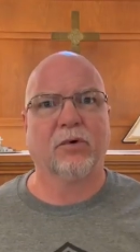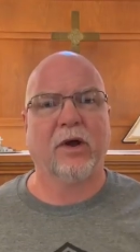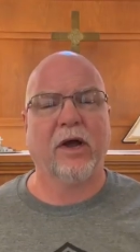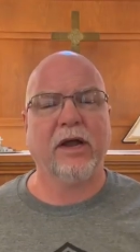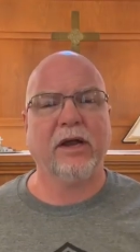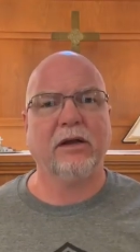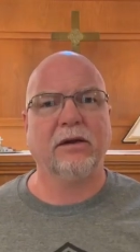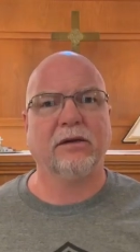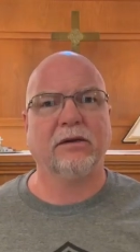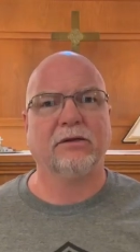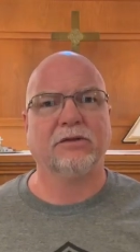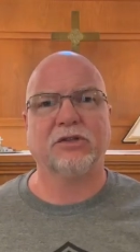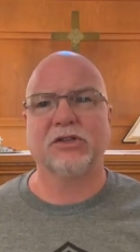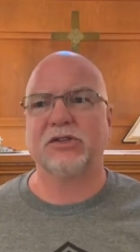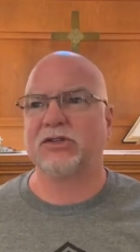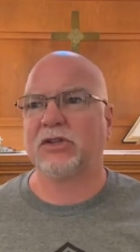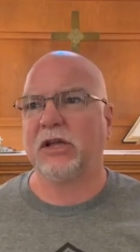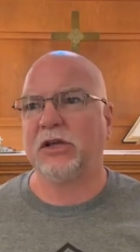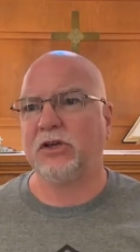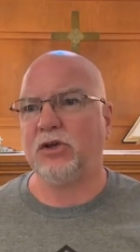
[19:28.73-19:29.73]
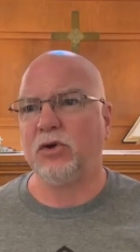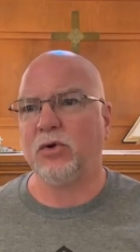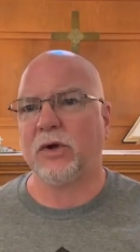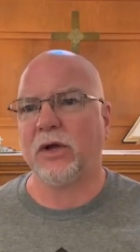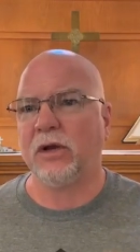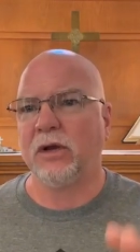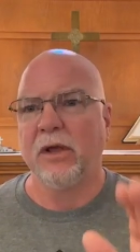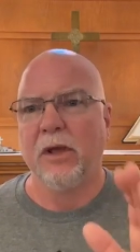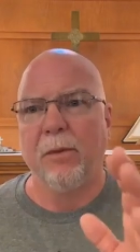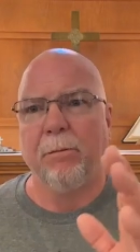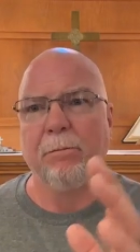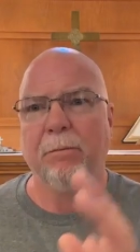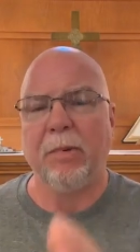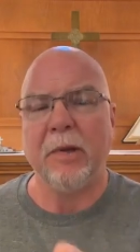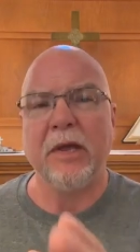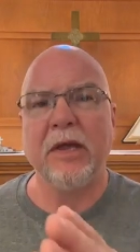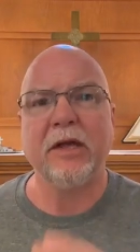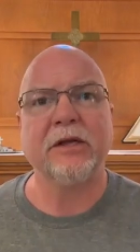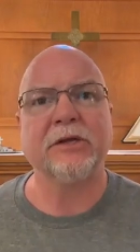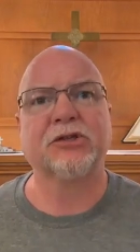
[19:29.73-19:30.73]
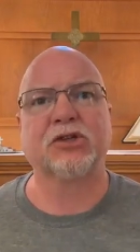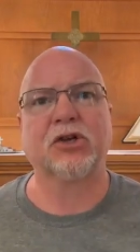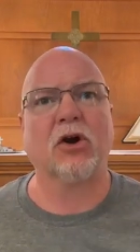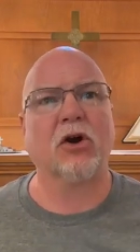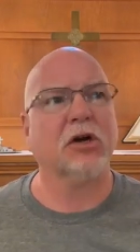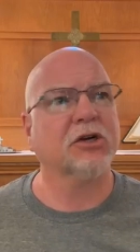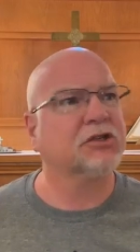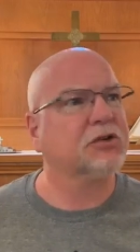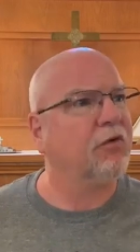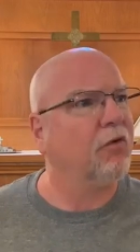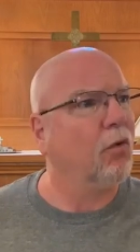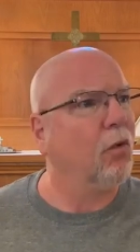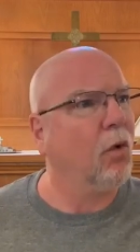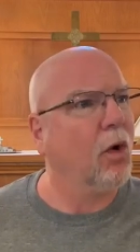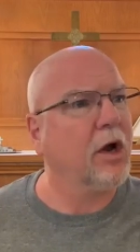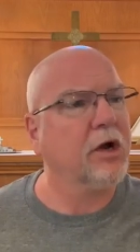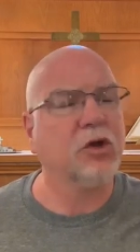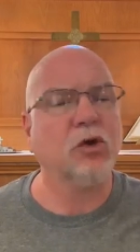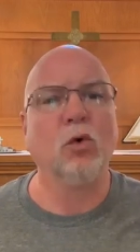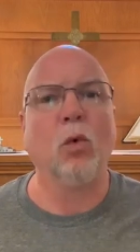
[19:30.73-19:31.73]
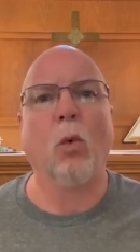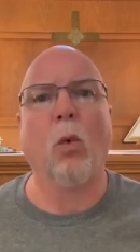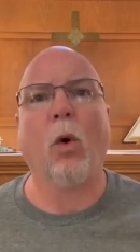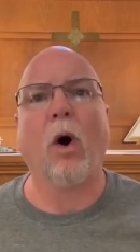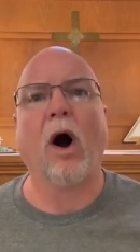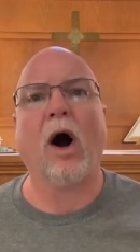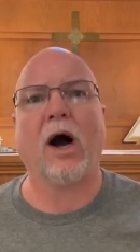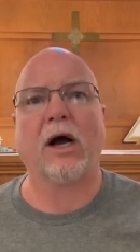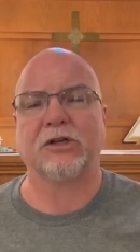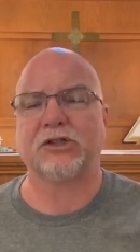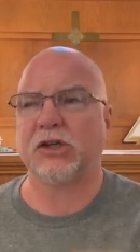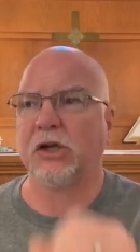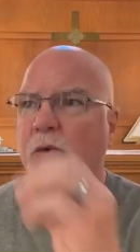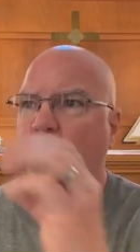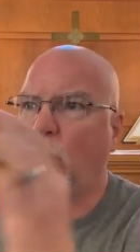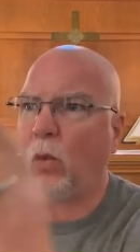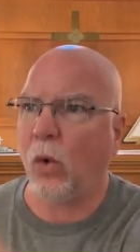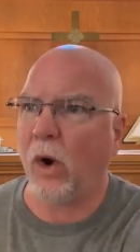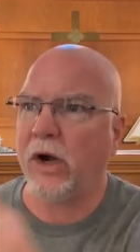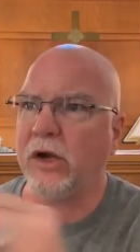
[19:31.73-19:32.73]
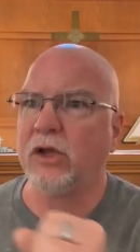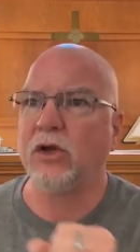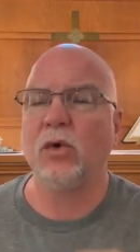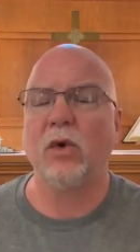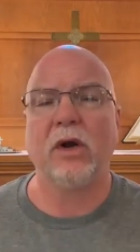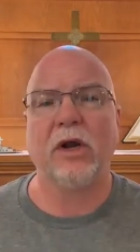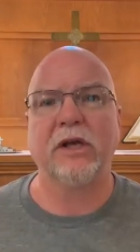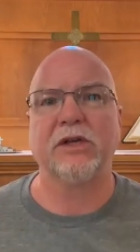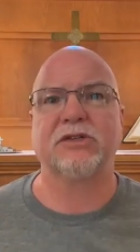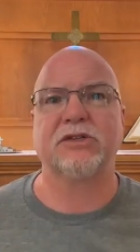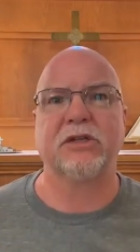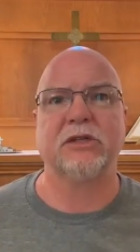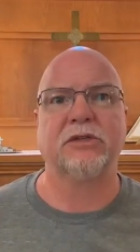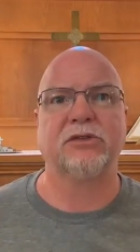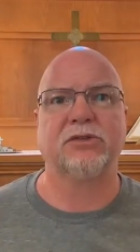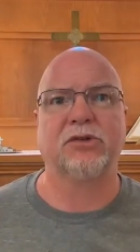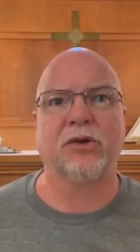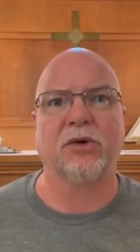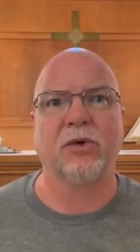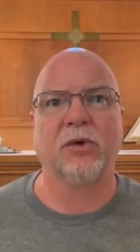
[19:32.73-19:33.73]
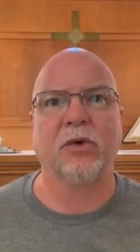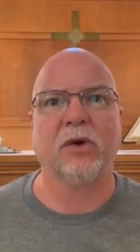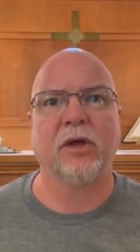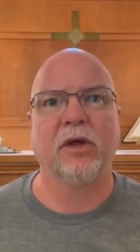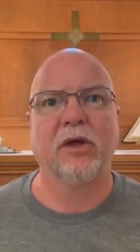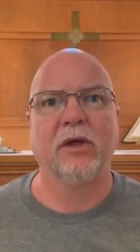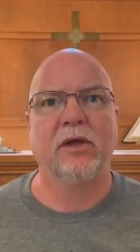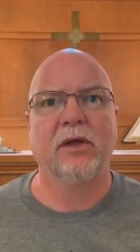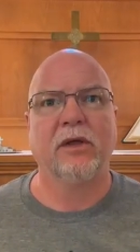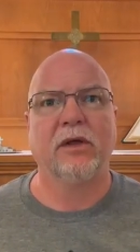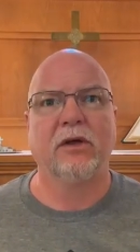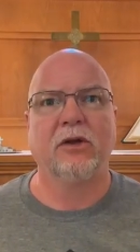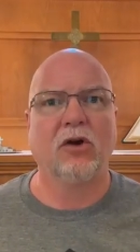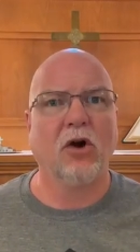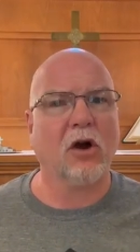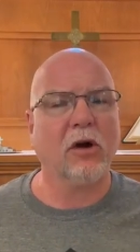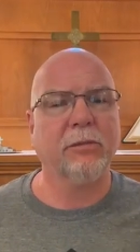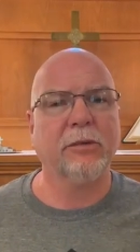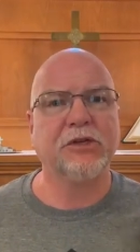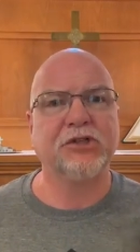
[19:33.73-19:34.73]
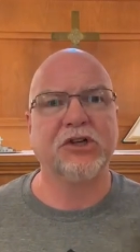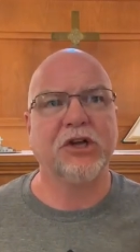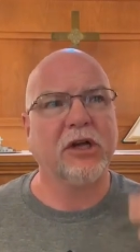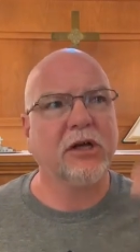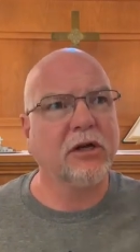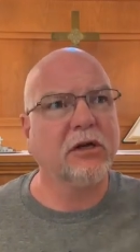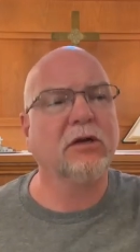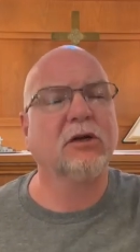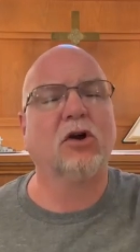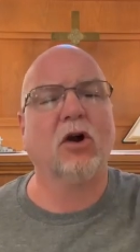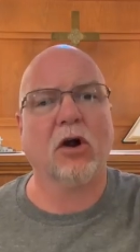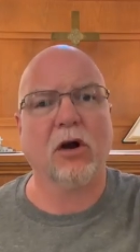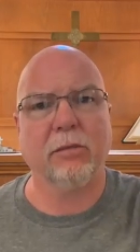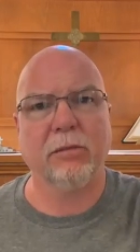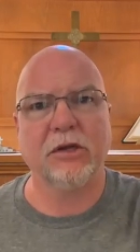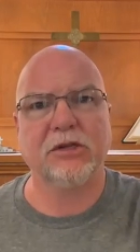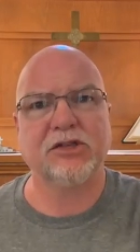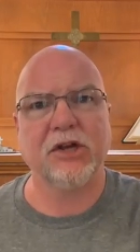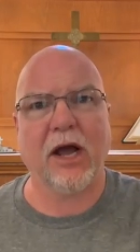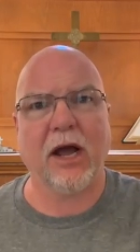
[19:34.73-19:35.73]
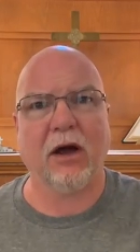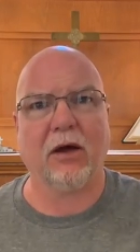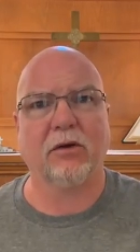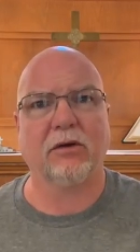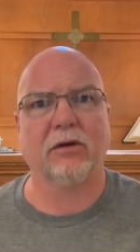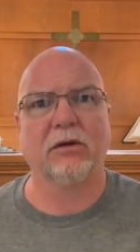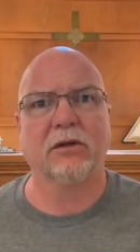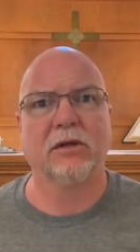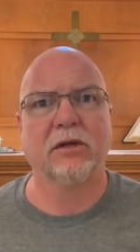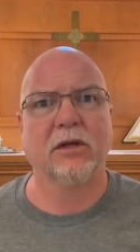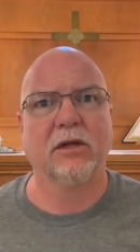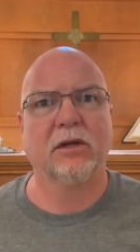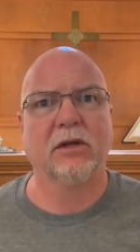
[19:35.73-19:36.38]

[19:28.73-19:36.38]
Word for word: right? Just like you can be in charge of what you watch and what you listen to. Garbage in, garbage out.